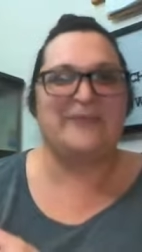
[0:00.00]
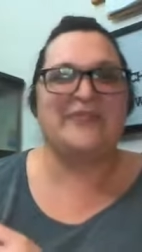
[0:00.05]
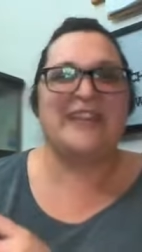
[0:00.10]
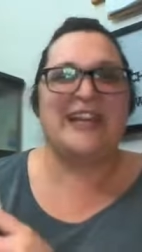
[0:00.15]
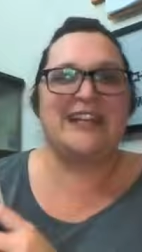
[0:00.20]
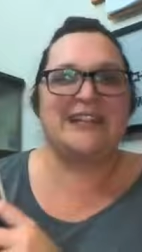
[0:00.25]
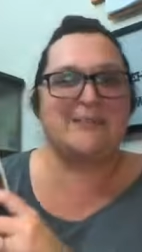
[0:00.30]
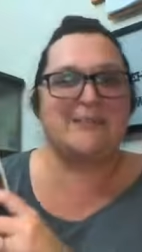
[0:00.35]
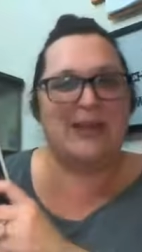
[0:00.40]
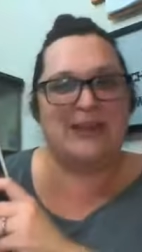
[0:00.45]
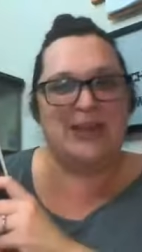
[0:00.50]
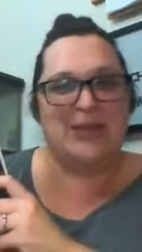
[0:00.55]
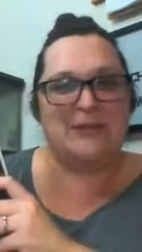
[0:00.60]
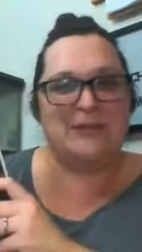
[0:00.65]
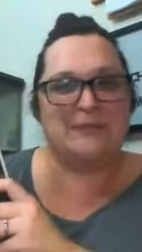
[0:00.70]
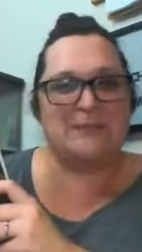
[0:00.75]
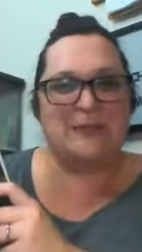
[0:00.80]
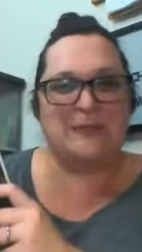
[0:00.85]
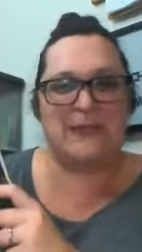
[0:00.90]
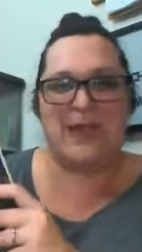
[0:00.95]
It's my
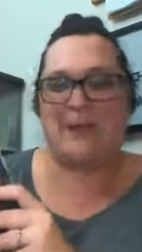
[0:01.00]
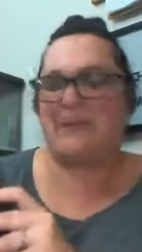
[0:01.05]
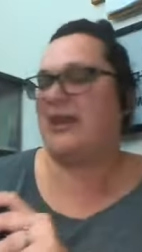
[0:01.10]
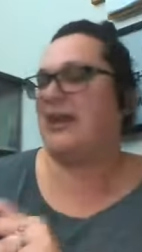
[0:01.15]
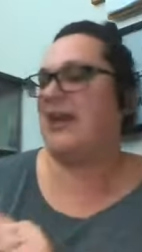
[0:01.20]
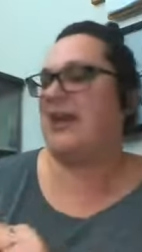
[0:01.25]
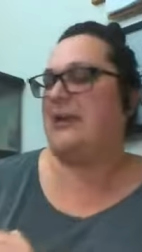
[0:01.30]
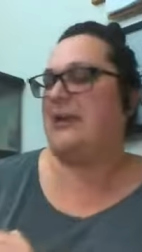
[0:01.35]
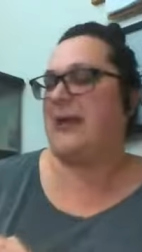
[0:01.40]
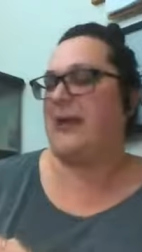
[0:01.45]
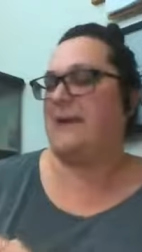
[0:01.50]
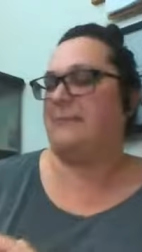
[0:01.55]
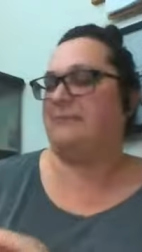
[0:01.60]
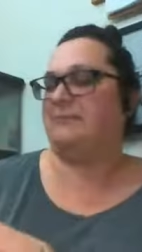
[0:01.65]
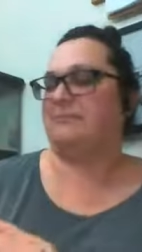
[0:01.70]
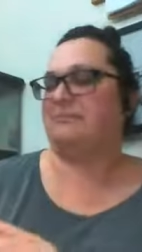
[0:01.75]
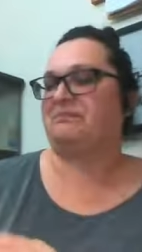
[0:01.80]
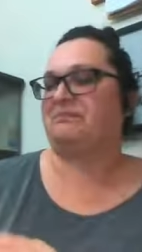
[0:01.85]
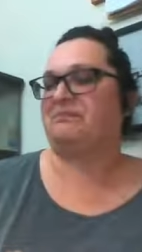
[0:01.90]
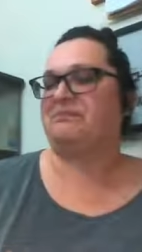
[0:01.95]
newest book baby. Anyway,
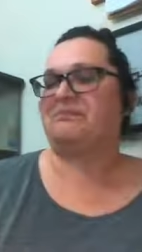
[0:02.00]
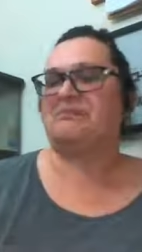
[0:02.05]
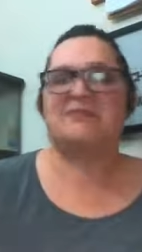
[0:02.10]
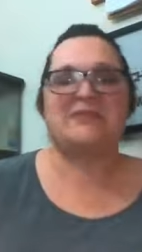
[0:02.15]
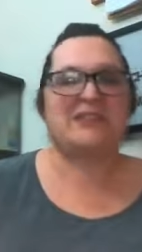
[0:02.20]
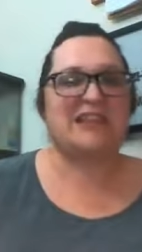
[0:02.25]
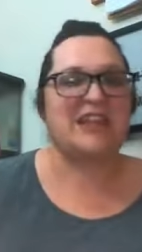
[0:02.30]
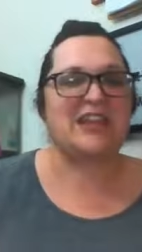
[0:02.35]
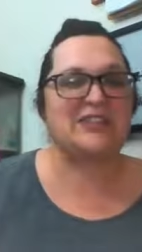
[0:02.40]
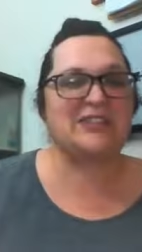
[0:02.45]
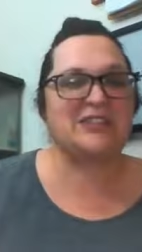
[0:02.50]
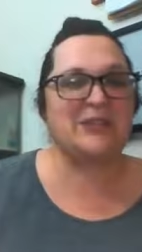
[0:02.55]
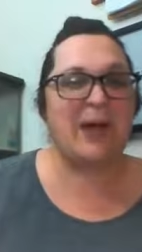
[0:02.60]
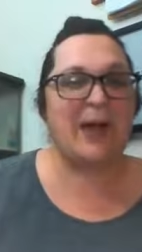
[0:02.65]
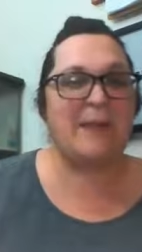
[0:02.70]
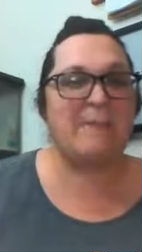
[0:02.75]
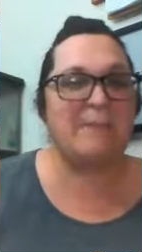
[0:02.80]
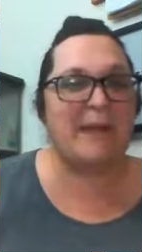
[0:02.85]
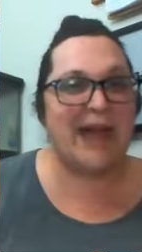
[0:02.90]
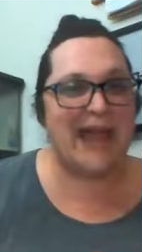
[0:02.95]
so
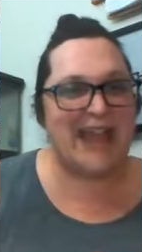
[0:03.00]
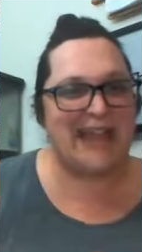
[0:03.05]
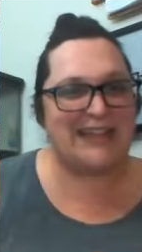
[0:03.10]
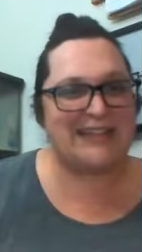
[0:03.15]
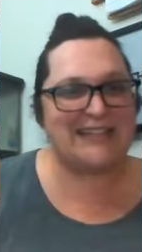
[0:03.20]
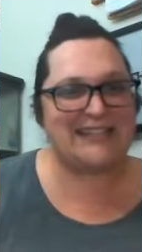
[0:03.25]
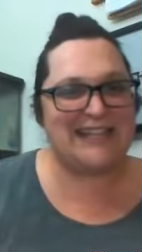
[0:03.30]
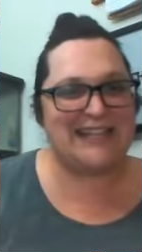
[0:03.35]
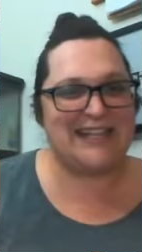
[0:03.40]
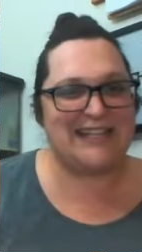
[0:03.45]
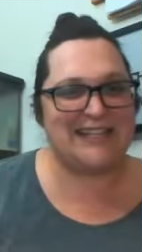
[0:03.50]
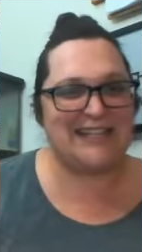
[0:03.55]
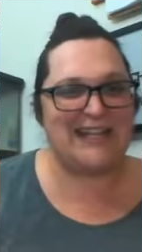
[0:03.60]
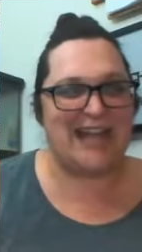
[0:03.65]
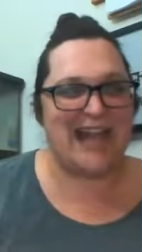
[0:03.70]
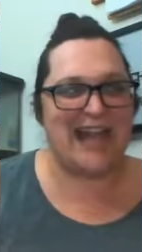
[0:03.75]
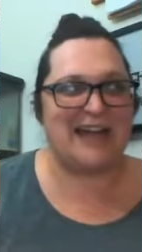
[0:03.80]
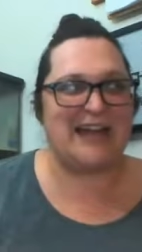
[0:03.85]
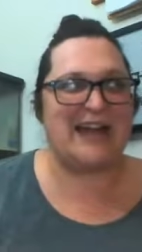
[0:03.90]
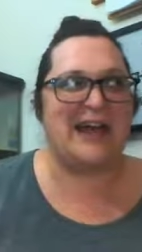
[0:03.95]
I might dig into
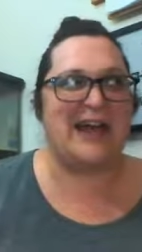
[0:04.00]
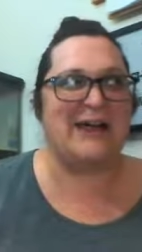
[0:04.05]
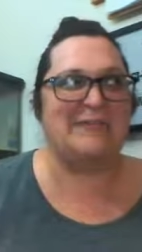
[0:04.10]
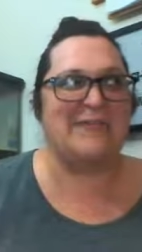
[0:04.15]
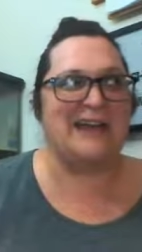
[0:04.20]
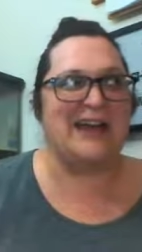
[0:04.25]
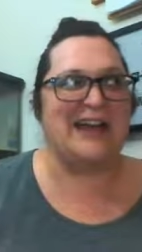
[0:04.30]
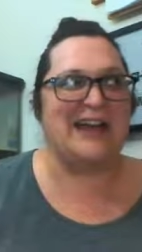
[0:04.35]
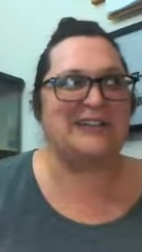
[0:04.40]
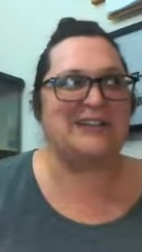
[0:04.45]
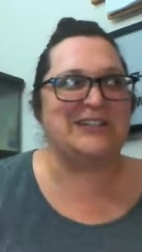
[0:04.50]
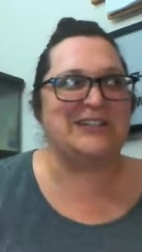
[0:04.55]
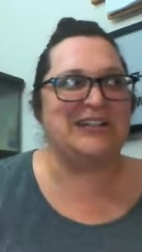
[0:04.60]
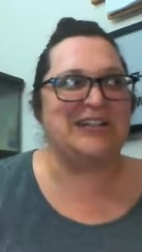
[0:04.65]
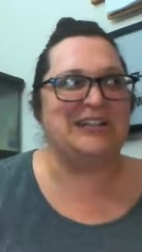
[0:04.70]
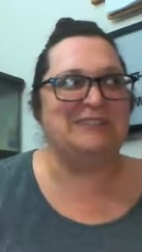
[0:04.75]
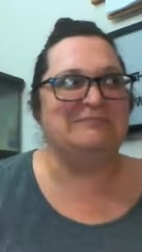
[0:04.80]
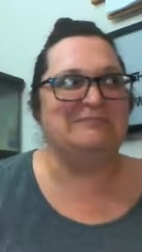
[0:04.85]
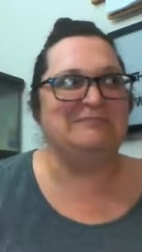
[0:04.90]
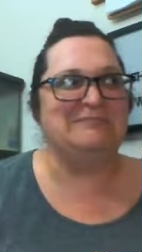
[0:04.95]
that. I'm not
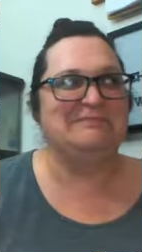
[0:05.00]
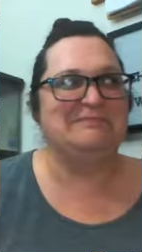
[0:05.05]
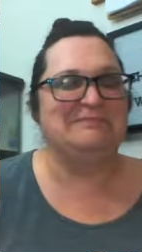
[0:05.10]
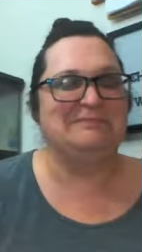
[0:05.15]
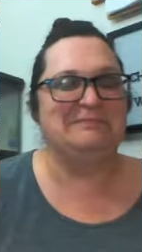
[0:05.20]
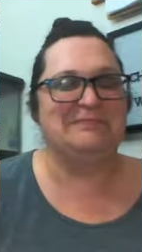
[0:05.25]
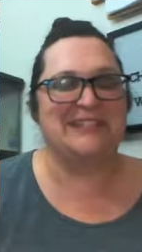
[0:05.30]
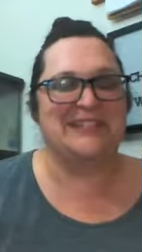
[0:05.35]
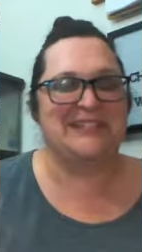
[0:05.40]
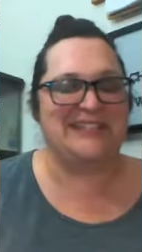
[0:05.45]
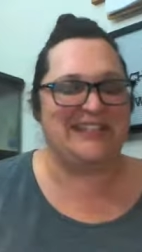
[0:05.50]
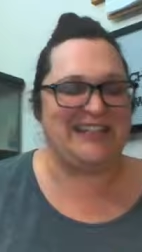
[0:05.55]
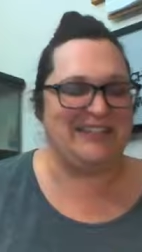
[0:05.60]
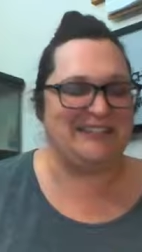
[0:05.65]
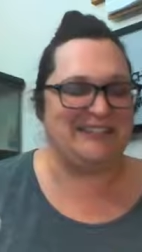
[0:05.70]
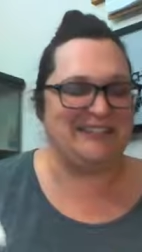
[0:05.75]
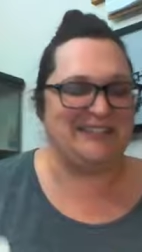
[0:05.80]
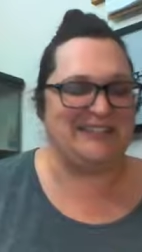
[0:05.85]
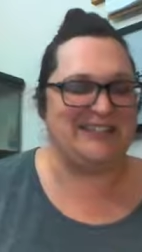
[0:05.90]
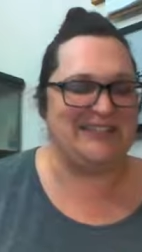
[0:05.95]
sure. We'll see.
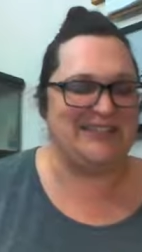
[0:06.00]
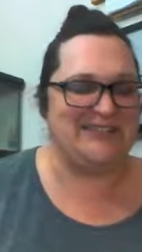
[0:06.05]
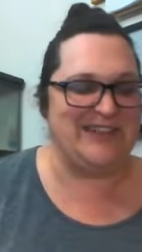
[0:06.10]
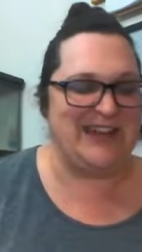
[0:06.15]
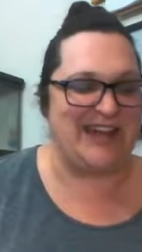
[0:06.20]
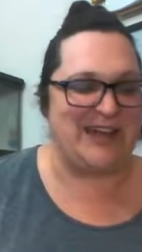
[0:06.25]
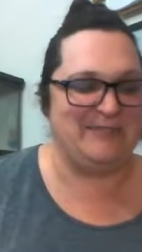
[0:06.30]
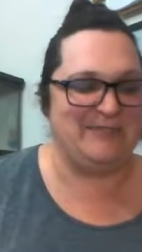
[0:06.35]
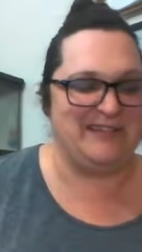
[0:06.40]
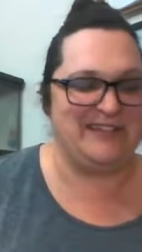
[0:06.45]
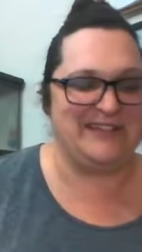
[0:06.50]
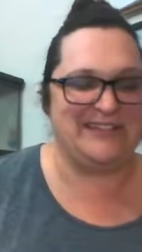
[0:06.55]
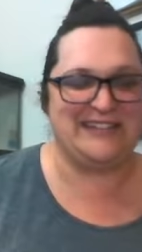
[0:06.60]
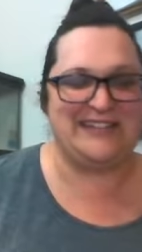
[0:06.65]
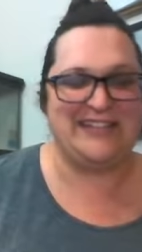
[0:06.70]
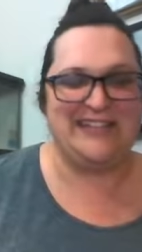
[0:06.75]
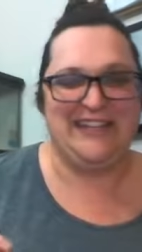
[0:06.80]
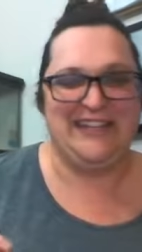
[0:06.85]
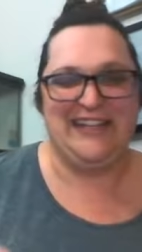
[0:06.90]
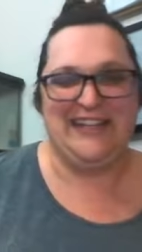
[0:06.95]
We'll see what happens.
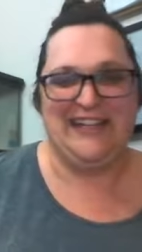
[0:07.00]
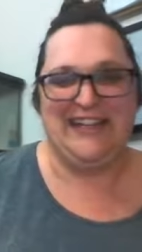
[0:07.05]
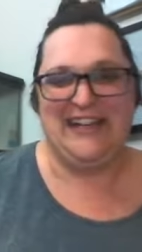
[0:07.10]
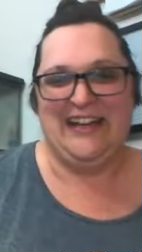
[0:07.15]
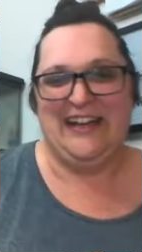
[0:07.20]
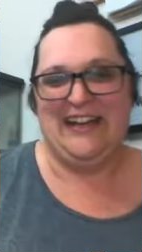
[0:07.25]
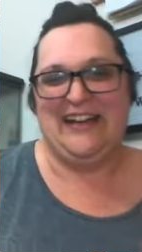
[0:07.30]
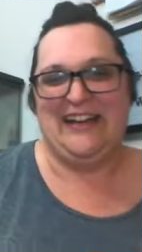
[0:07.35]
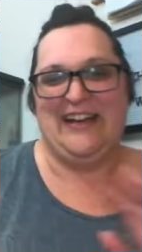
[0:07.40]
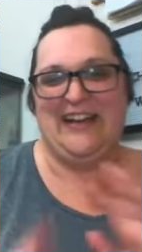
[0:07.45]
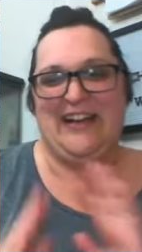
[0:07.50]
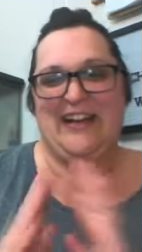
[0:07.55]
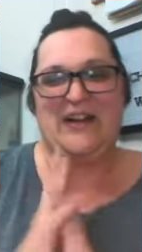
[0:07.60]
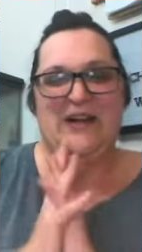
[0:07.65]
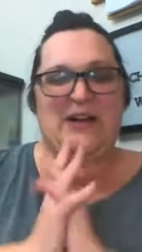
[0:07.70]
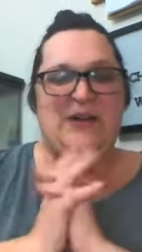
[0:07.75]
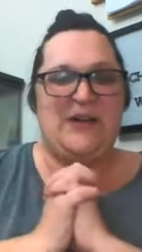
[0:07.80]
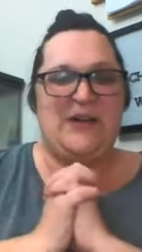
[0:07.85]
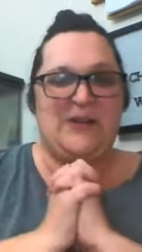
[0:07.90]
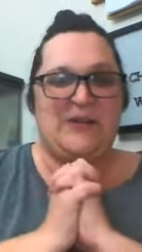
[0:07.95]

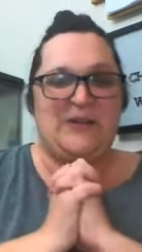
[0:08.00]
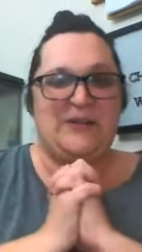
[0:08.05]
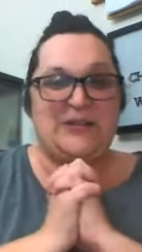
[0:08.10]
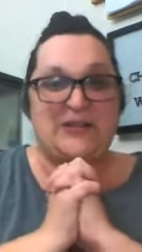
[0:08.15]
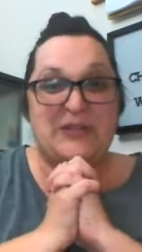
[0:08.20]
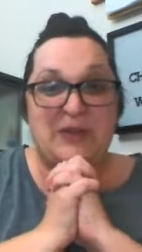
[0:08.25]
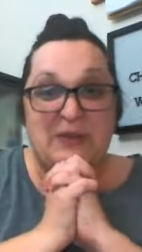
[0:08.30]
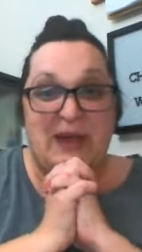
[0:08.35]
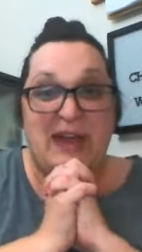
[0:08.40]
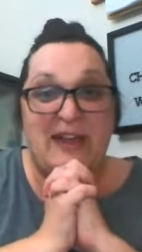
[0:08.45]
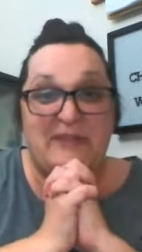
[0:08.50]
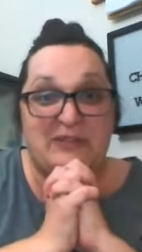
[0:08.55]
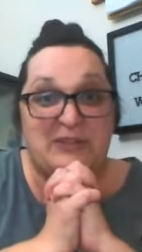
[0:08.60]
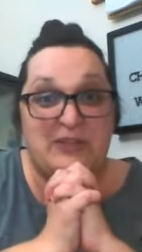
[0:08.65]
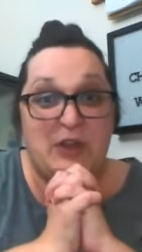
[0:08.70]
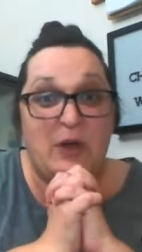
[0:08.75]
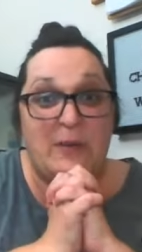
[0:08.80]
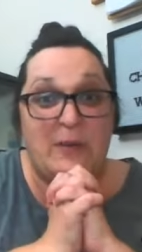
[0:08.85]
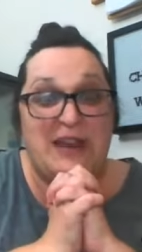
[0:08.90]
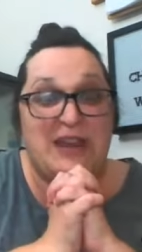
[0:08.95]
Oh, so I have
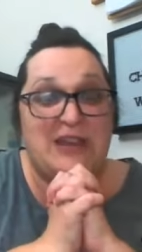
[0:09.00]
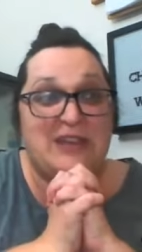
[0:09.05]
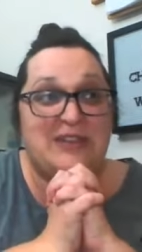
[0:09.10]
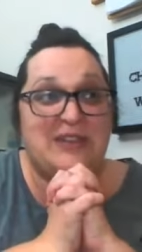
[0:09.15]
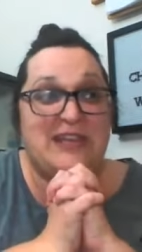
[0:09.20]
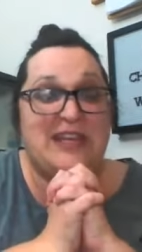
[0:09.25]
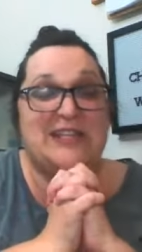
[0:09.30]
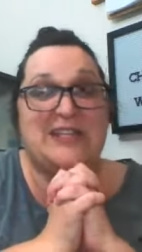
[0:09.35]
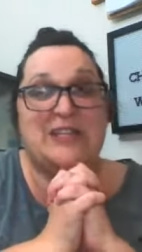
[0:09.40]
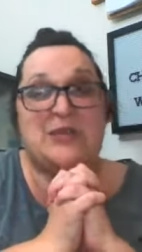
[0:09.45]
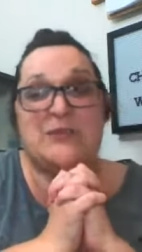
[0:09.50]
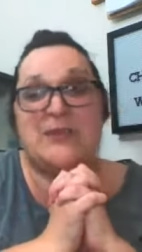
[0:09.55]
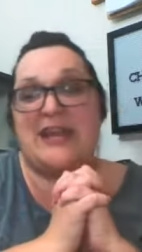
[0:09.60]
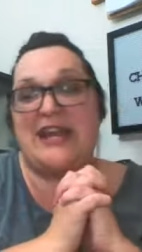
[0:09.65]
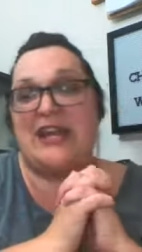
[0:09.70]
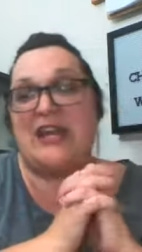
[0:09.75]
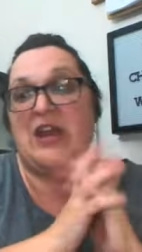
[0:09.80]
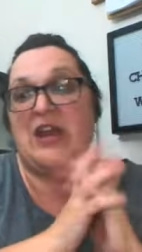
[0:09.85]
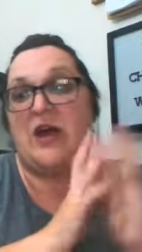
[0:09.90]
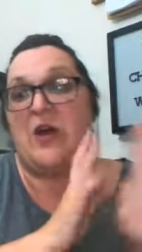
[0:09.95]
so many good things to read.